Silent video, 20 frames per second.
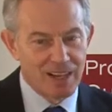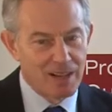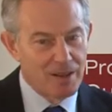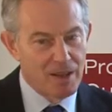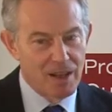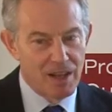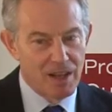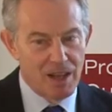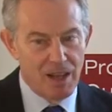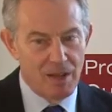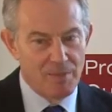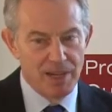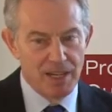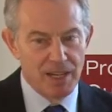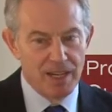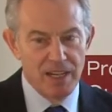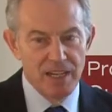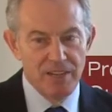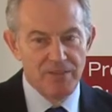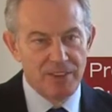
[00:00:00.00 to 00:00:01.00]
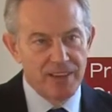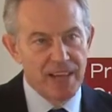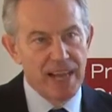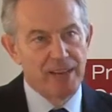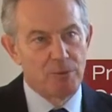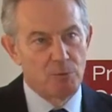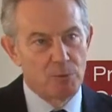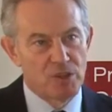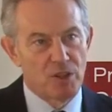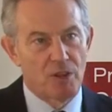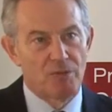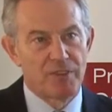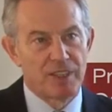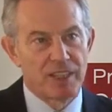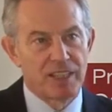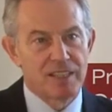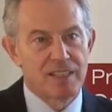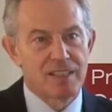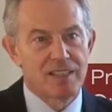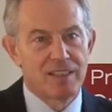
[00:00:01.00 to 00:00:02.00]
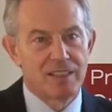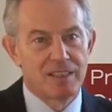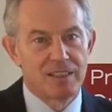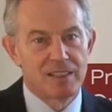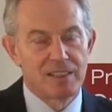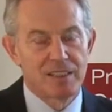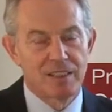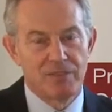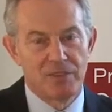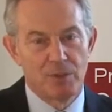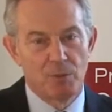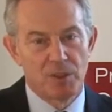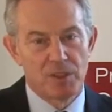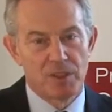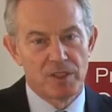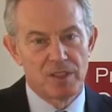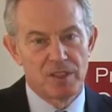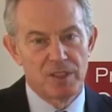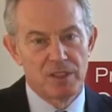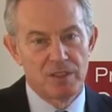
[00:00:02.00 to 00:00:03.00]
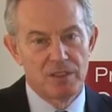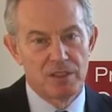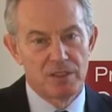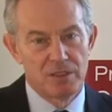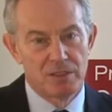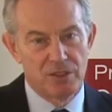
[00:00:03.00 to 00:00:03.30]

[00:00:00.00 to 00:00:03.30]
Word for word: I, I, mean, even then it was obvious that if you wanted to,